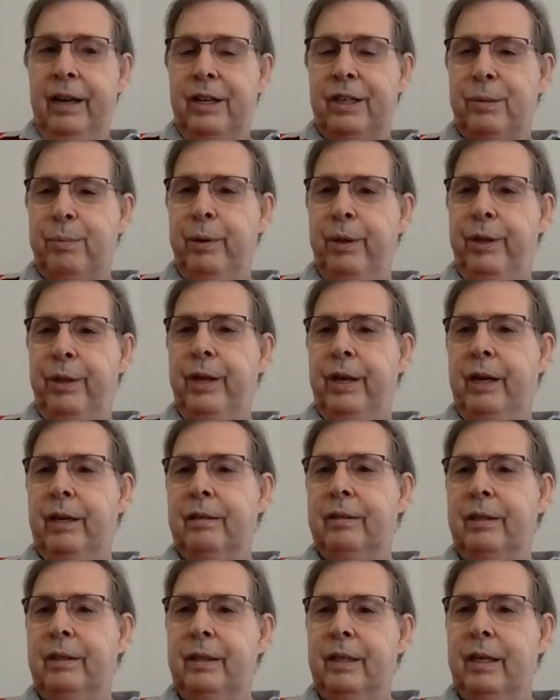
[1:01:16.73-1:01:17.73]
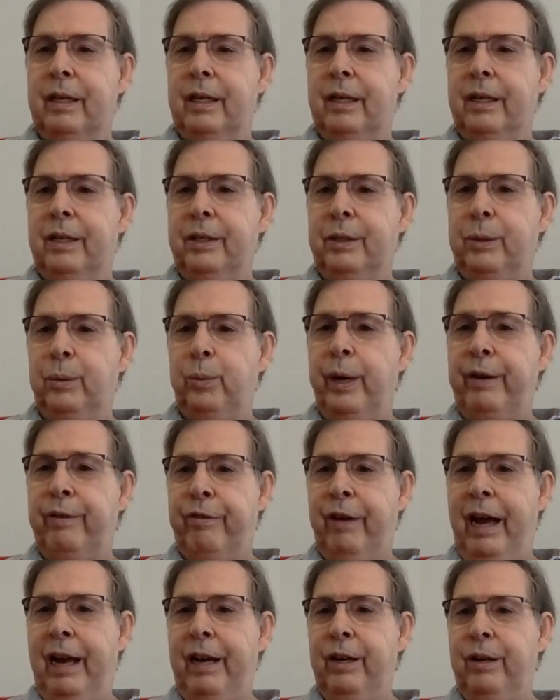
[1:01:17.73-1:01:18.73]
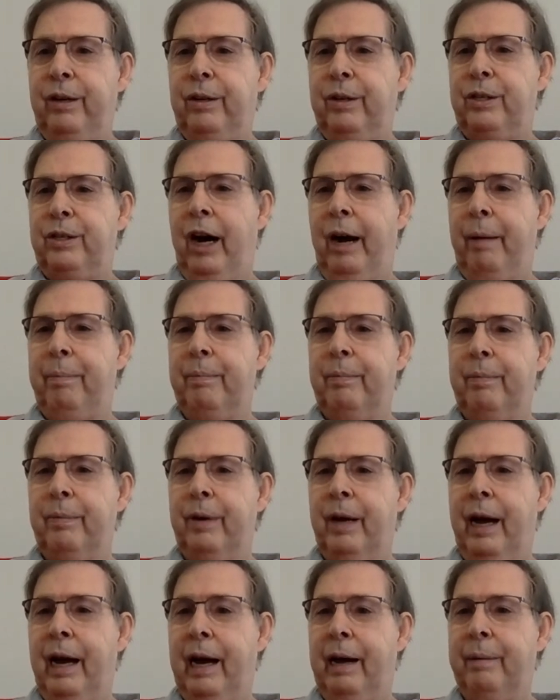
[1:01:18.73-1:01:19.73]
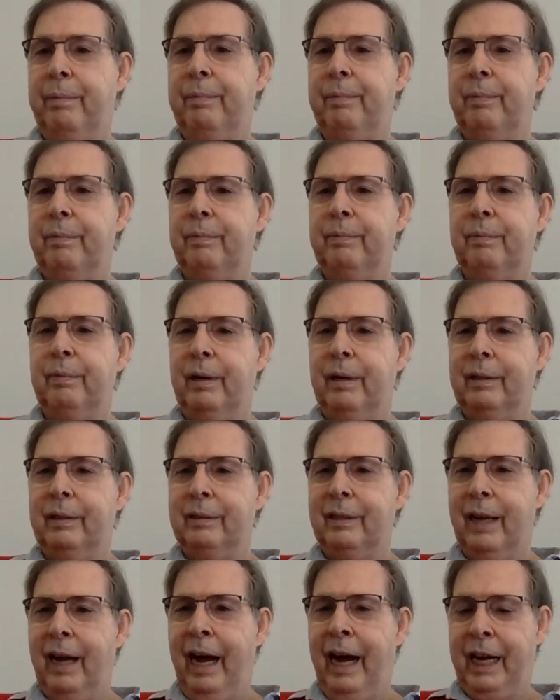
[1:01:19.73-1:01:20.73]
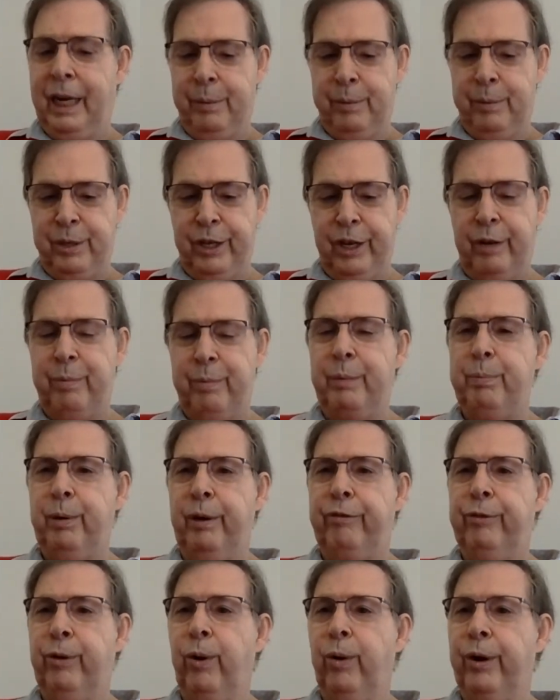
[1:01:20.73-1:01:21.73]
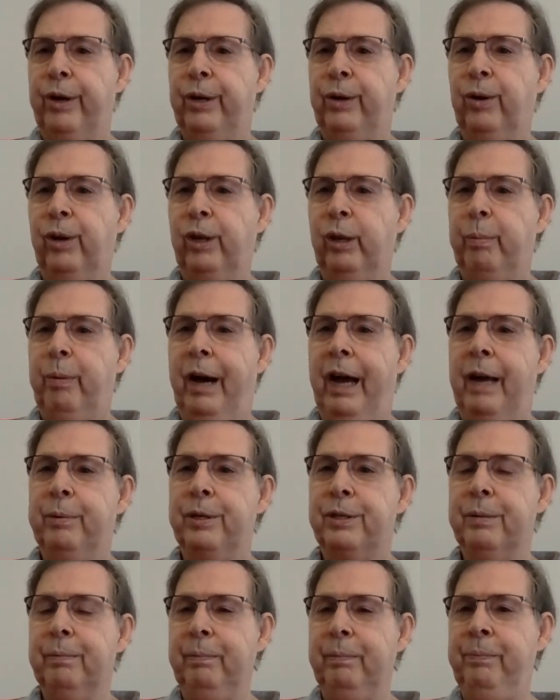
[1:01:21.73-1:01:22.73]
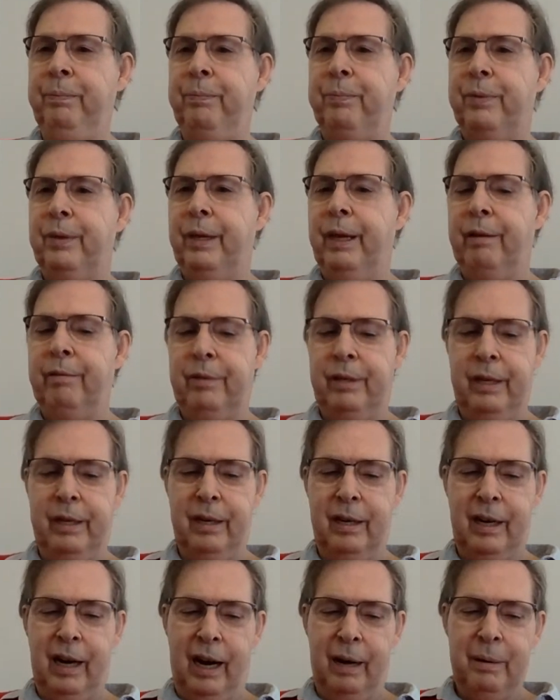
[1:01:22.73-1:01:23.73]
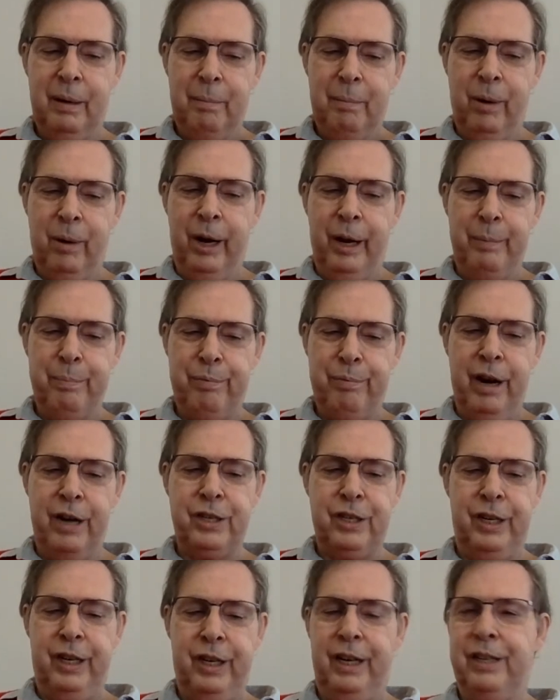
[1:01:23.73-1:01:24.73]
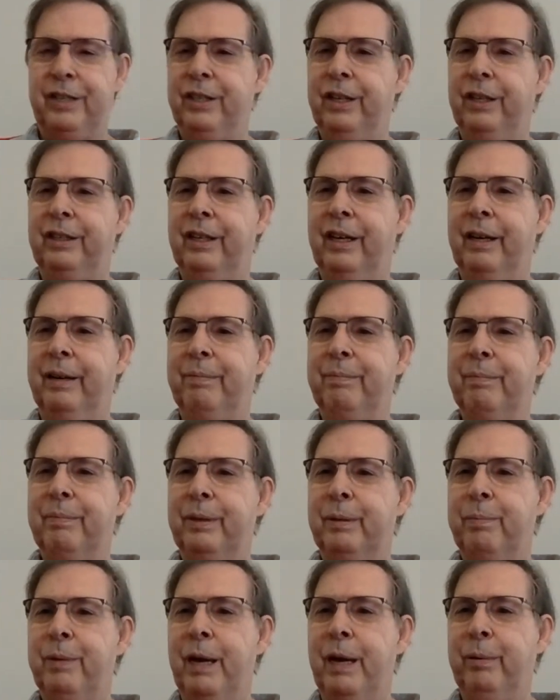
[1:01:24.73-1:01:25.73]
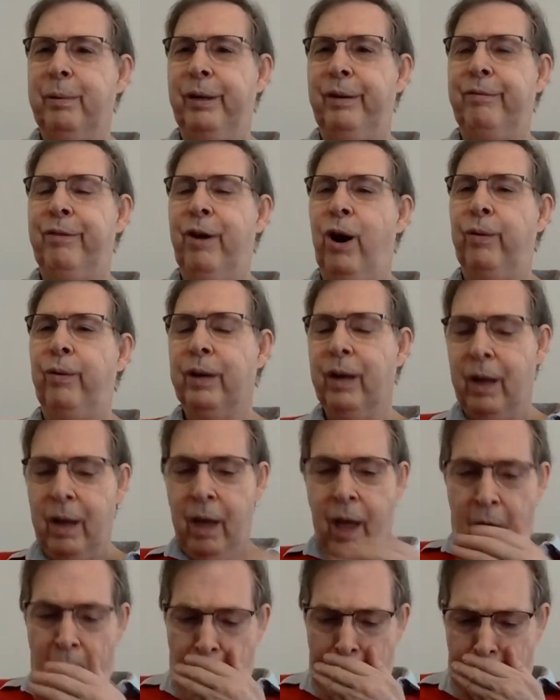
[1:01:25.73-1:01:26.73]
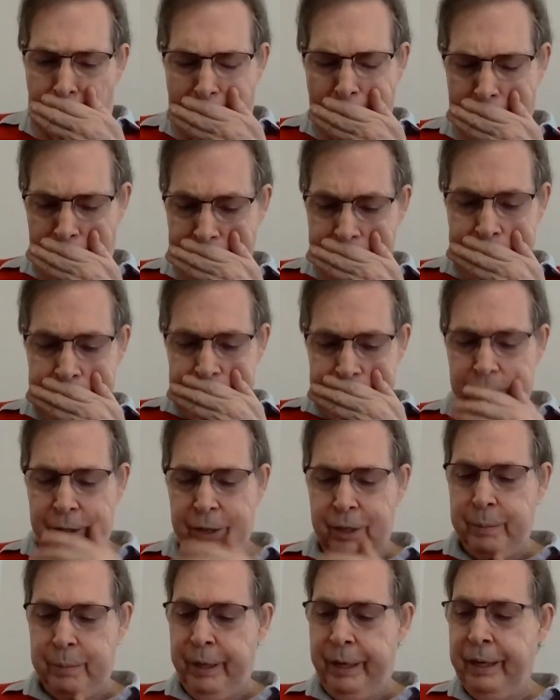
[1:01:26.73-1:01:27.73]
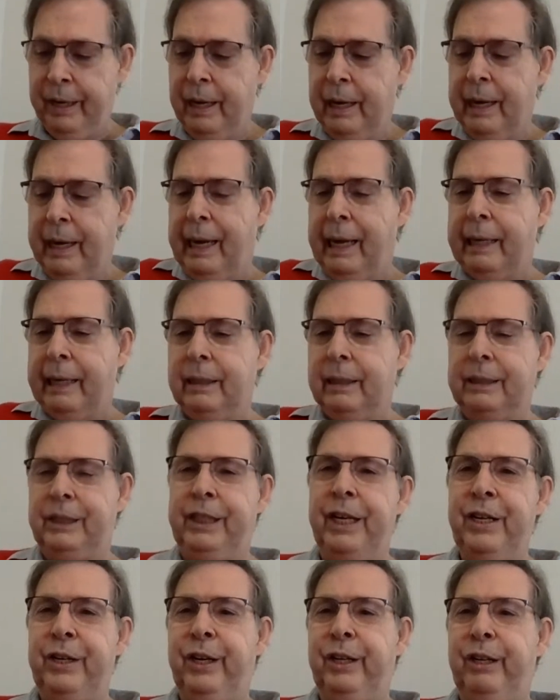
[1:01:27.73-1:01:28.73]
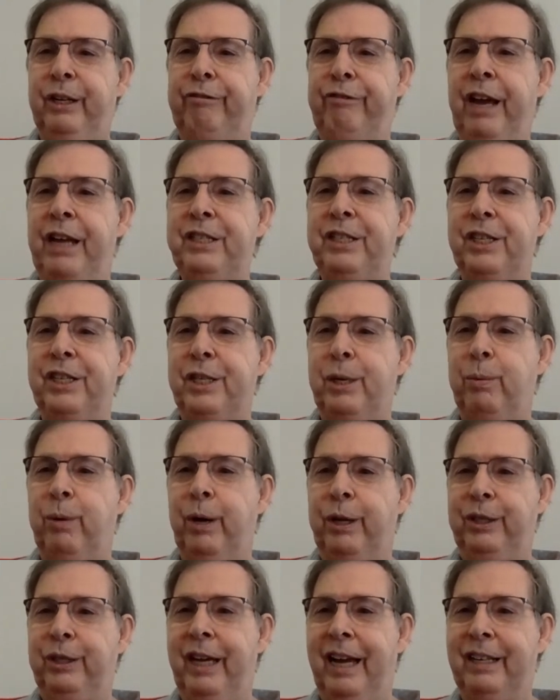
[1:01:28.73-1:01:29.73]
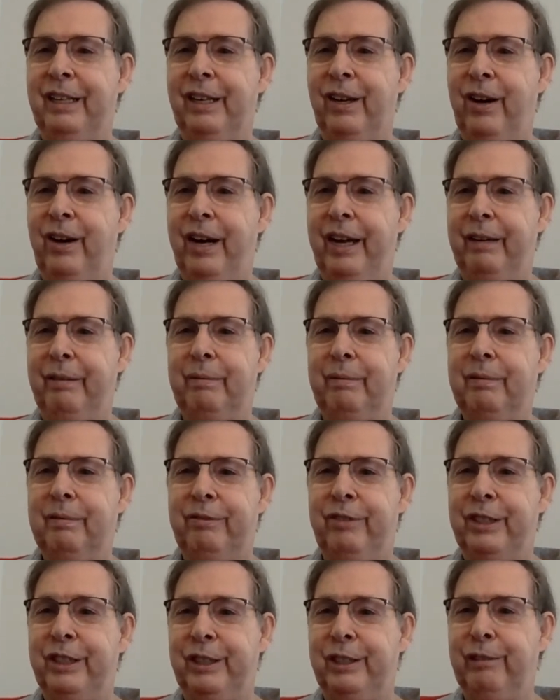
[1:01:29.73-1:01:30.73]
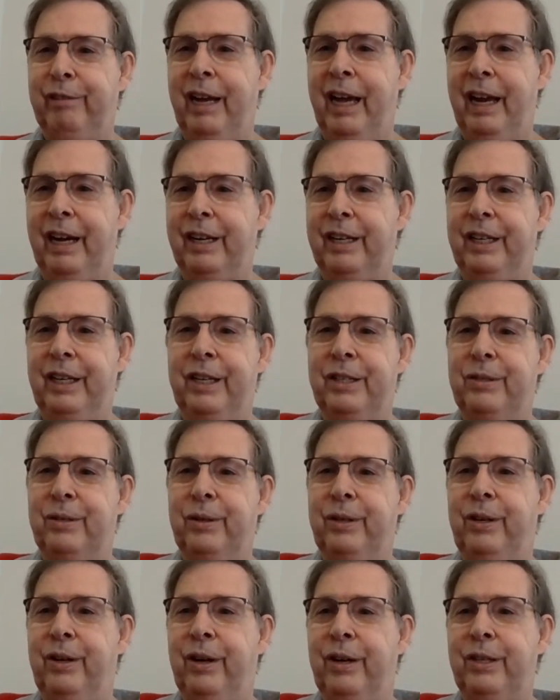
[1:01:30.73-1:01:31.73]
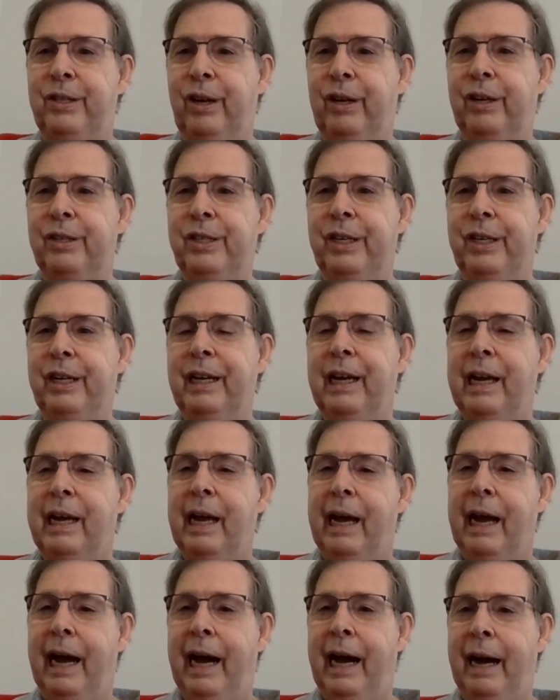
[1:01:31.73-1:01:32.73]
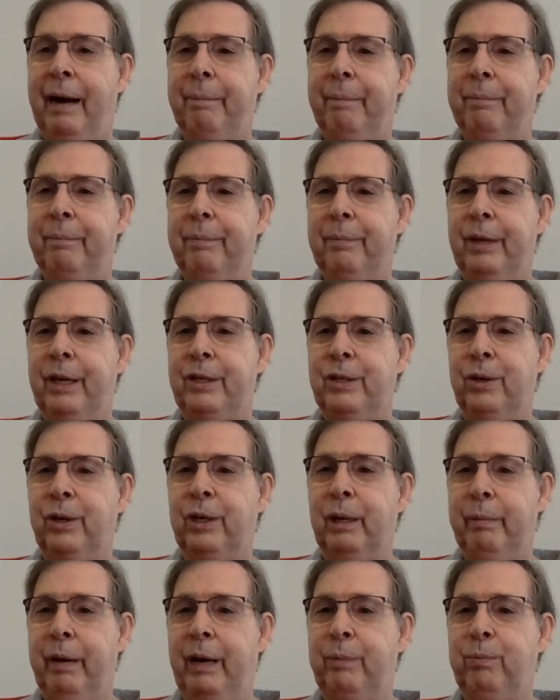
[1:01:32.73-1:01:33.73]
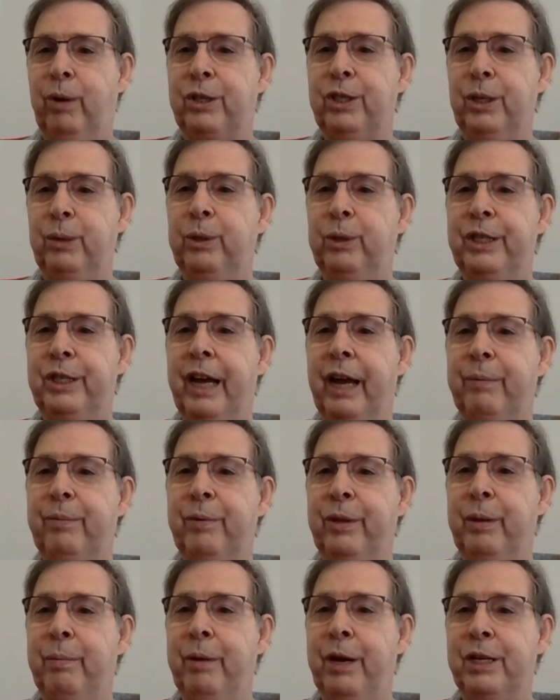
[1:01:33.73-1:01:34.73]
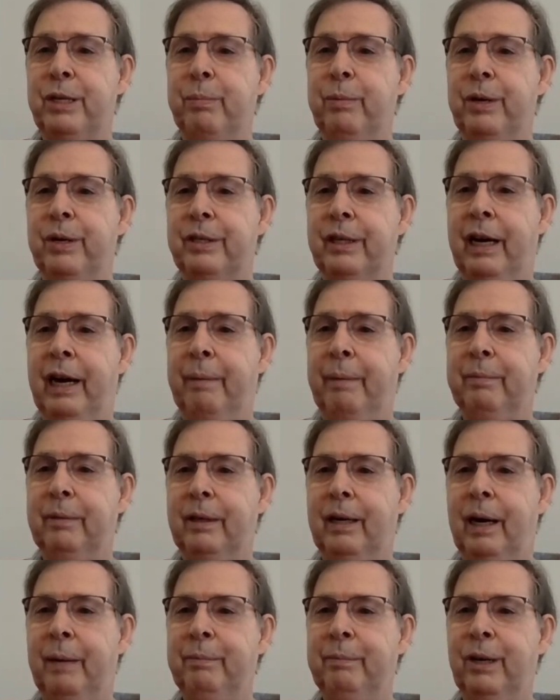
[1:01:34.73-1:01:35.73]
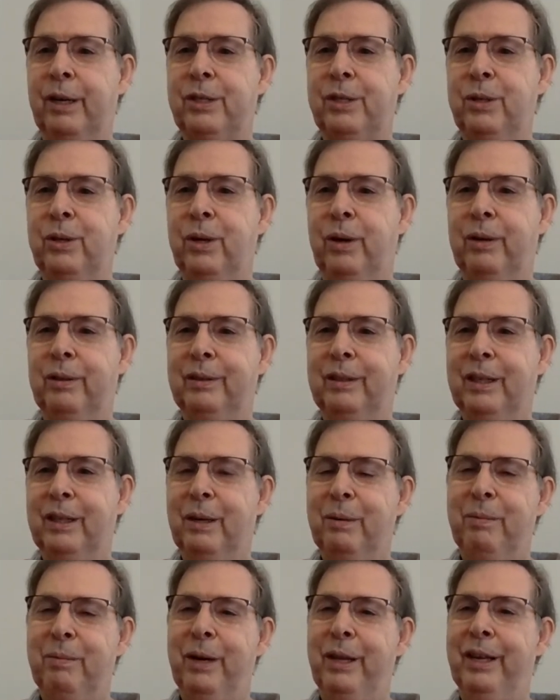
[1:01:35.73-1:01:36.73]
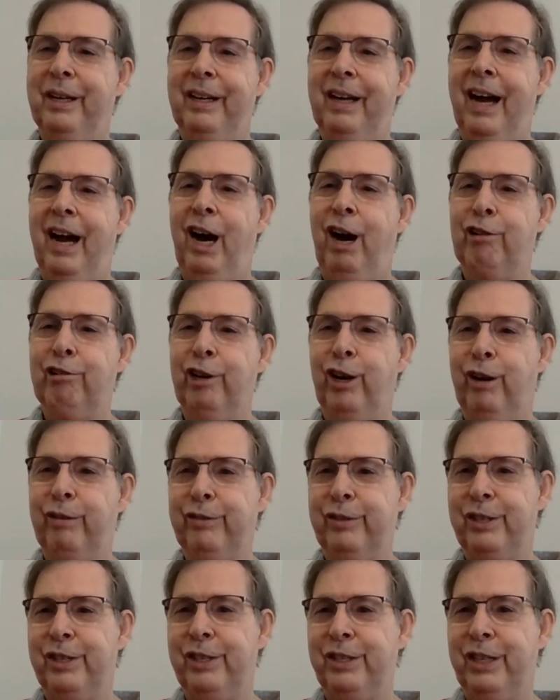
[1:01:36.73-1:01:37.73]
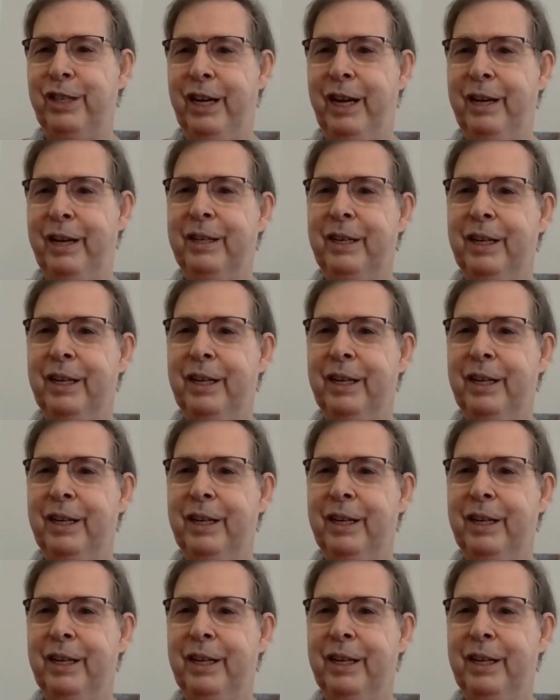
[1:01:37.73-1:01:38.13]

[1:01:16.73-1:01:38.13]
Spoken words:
noticed with the weak value type arguments that have been put forward in all the papers, my impression is that the people involved, excuse me, are sitting on the fence as to what the underlying physical reality is, or the ontology. They're talking about what you would get with the measurement. I'm not sure whether Aharonov has